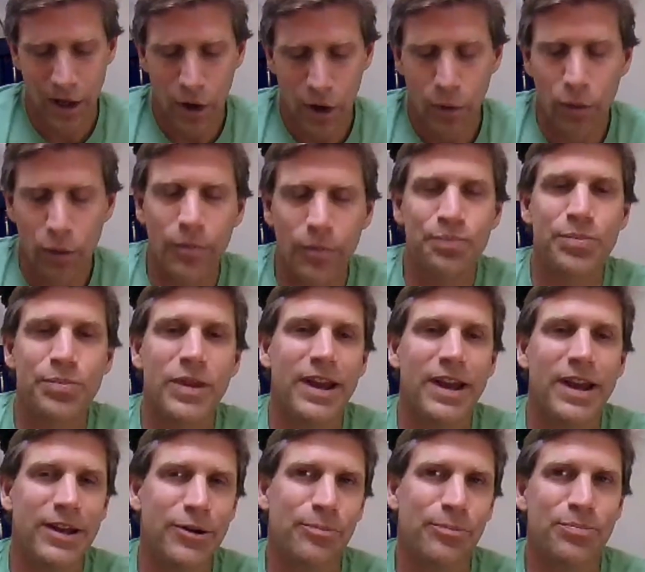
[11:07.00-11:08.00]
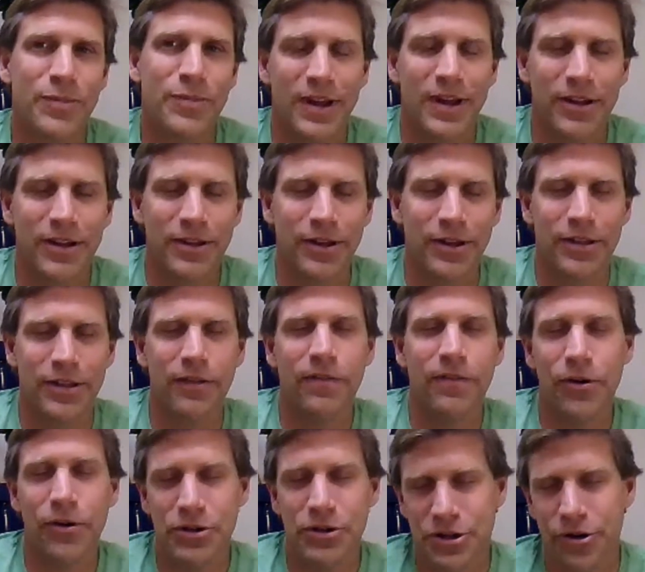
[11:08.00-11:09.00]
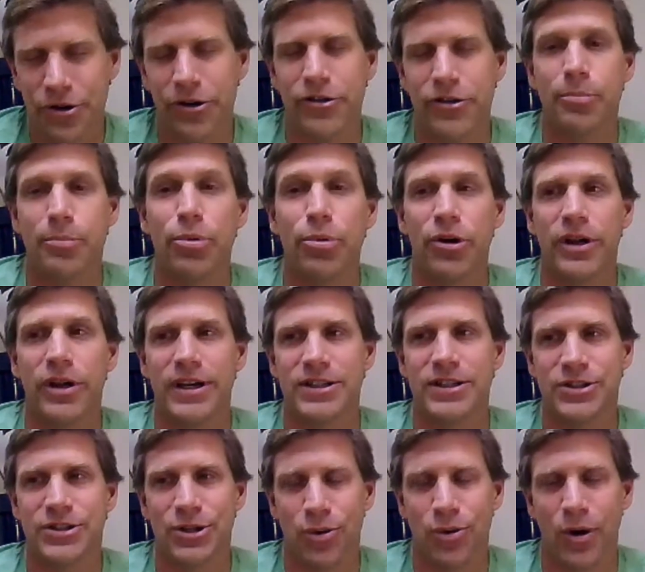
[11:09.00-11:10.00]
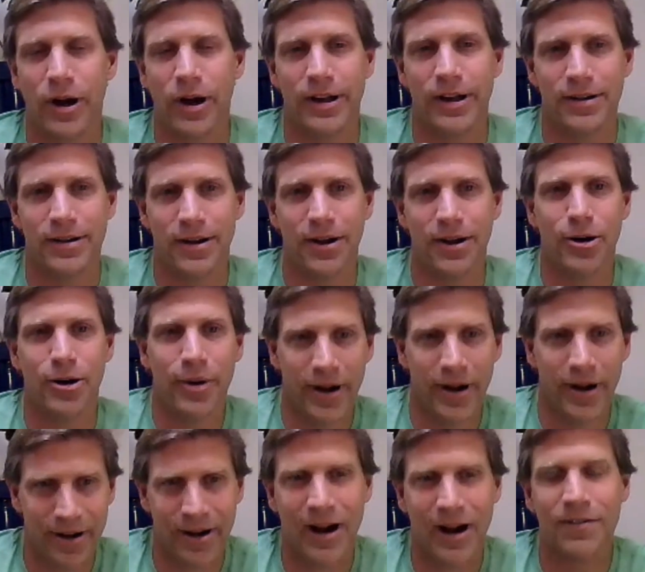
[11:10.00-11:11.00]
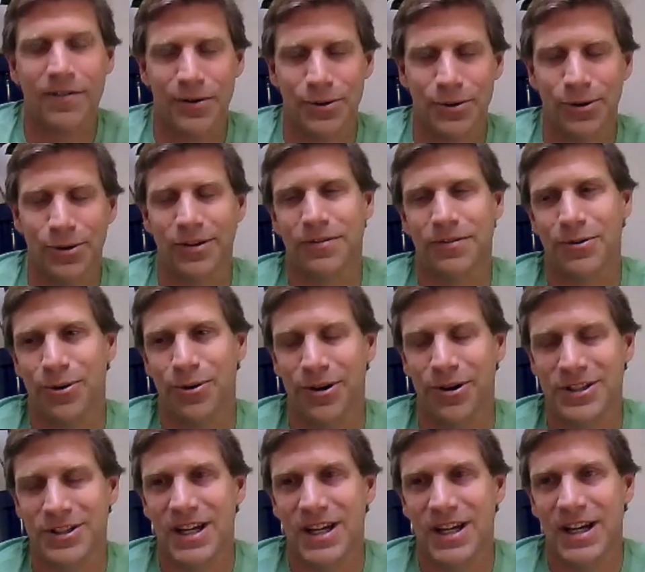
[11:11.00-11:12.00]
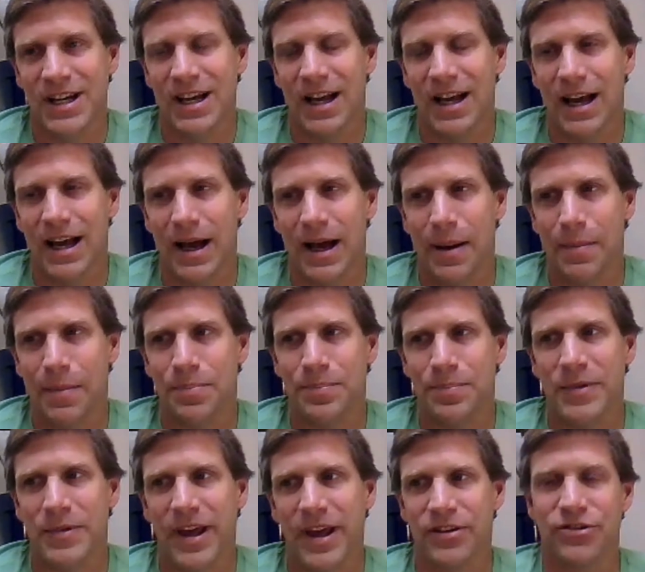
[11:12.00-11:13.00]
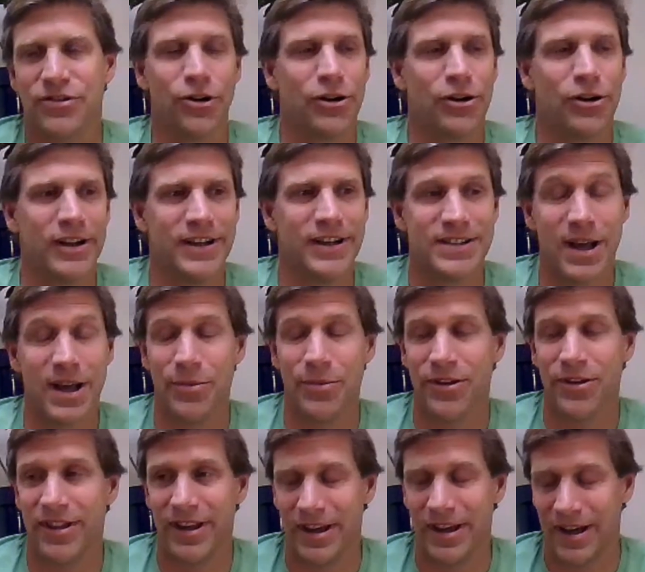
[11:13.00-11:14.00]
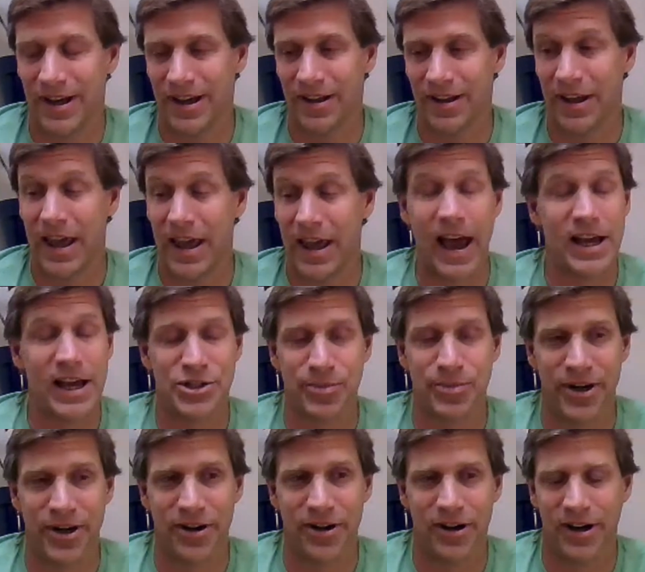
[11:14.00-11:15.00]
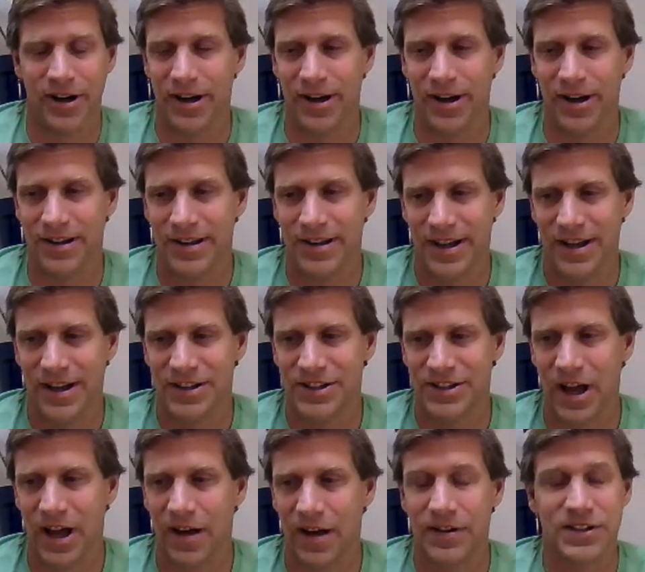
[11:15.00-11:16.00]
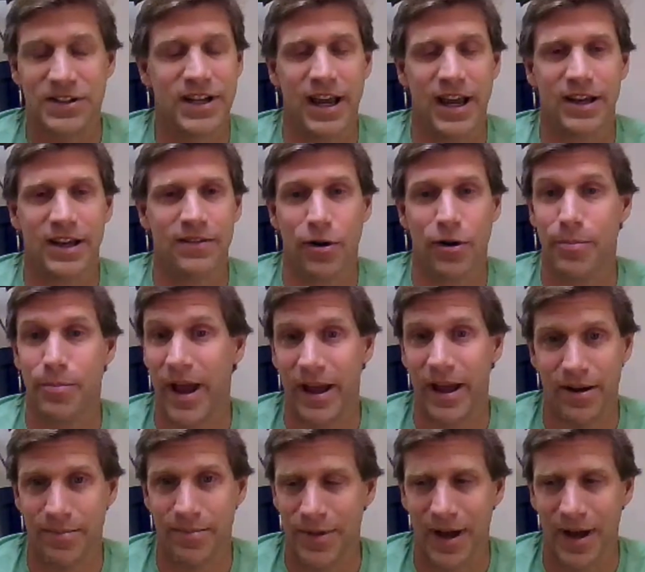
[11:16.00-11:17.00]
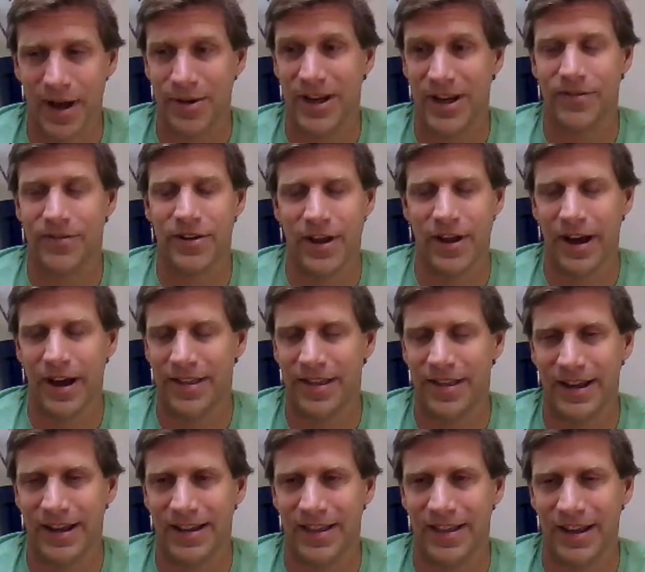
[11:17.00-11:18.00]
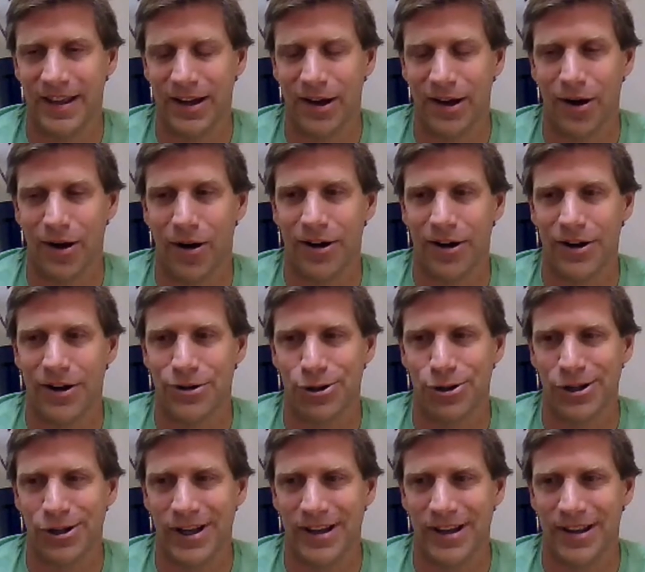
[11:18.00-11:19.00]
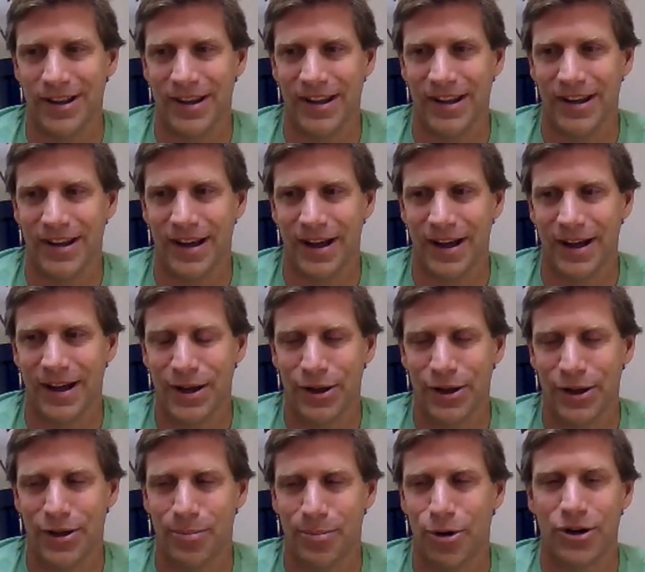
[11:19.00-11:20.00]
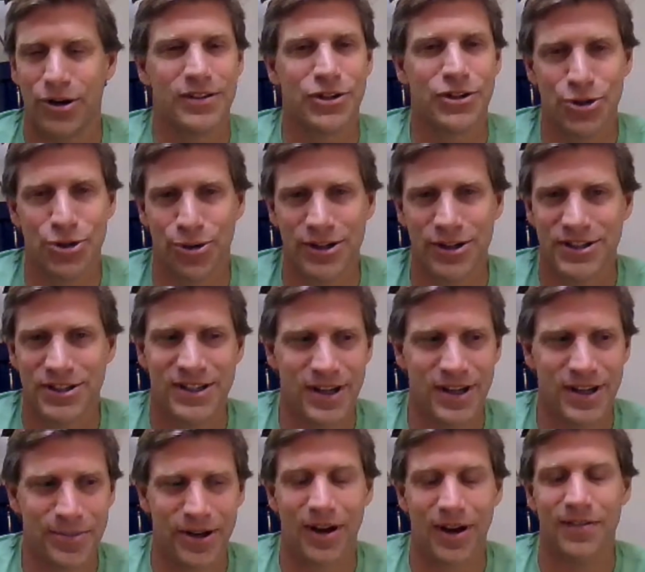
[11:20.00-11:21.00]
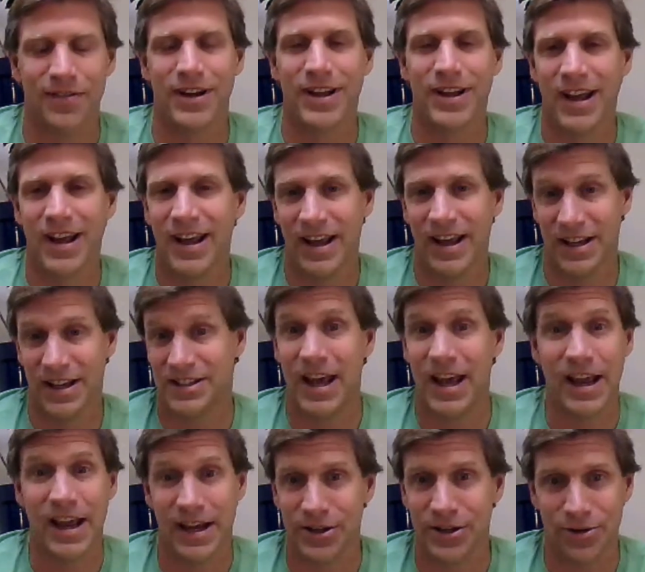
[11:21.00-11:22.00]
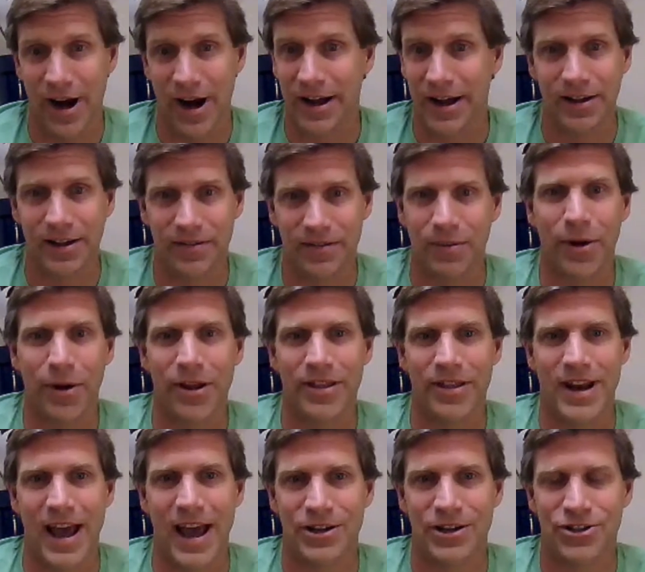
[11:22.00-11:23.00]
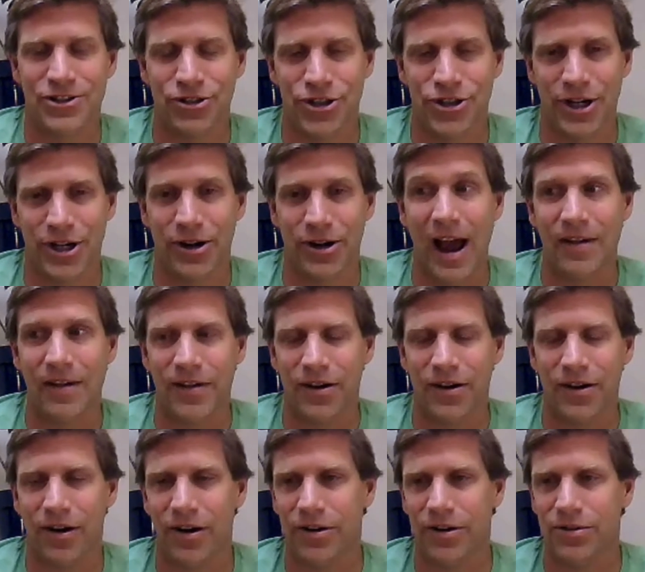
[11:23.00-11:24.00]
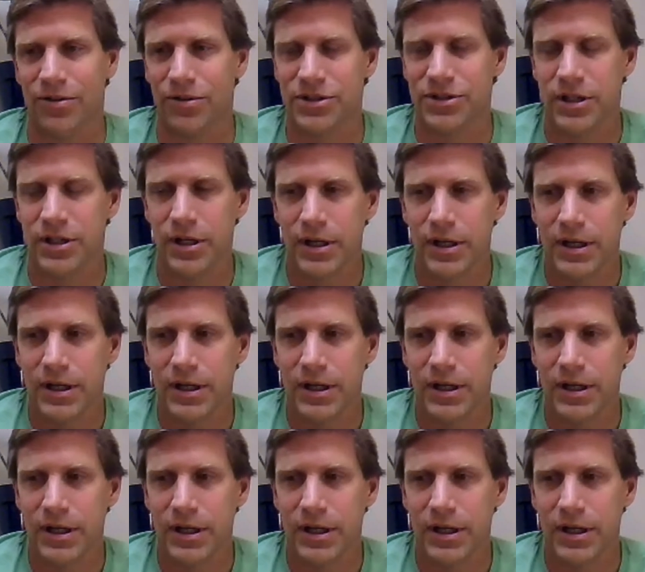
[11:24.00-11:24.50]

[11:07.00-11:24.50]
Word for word: Well, you know, the first third of the book is quite autobiographical, of course. Um, and certainly some of the uh, the Kashmir uh, stuff is taken verbatim. I mean, even I think the uh, article in the the book, the short snippet of it, is taken directly from one of the National Geographic articles.